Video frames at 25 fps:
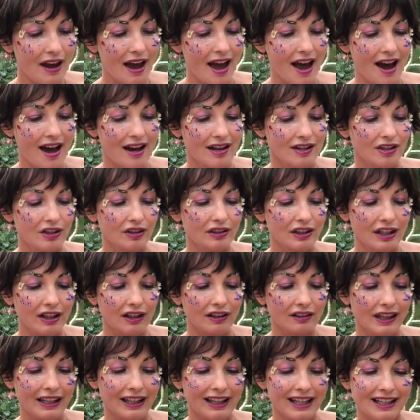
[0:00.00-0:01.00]
And you'll
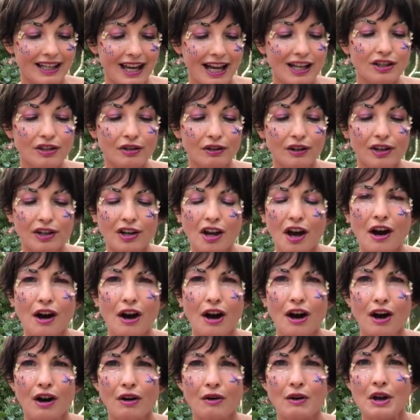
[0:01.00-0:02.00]
hear like a yes or a
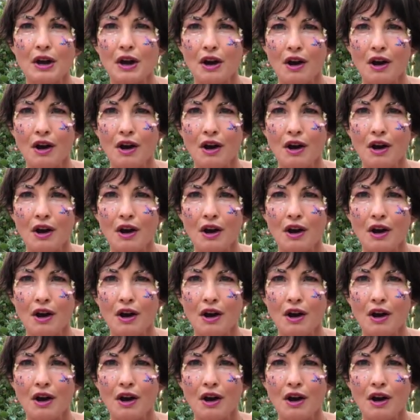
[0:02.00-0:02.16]
no,